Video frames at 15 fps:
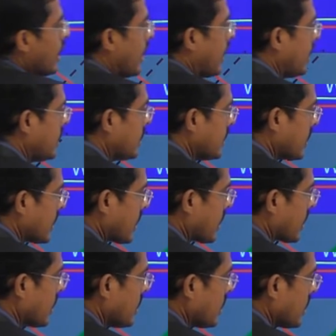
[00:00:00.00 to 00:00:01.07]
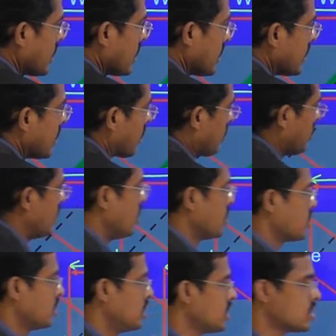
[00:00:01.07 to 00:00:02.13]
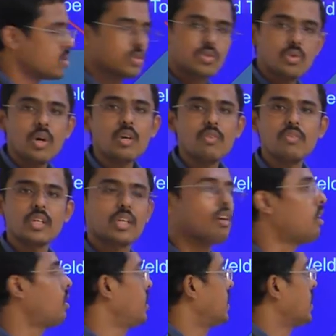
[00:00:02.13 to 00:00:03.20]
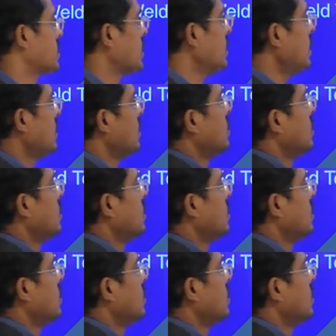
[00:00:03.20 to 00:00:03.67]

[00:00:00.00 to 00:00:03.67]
and interconnected here. So this zone we call it as a